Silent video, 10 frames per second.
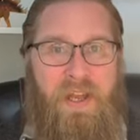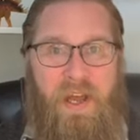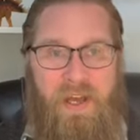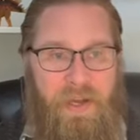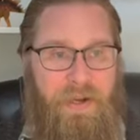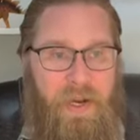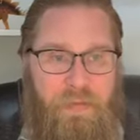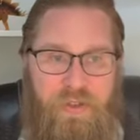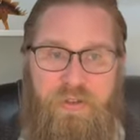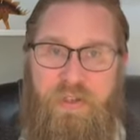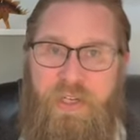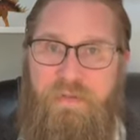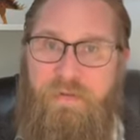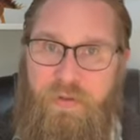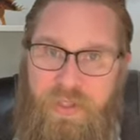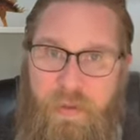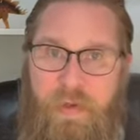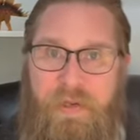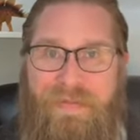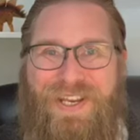an opportunity for
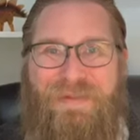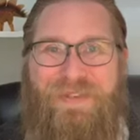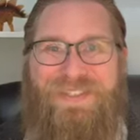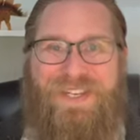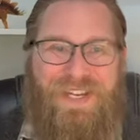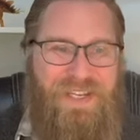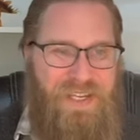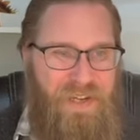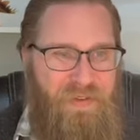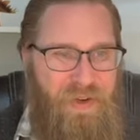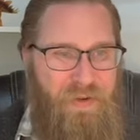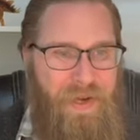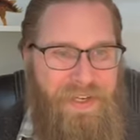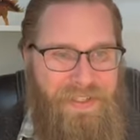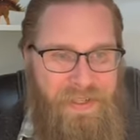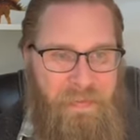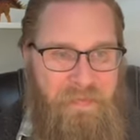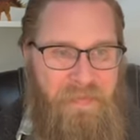someone to make a mistake and have it corrected.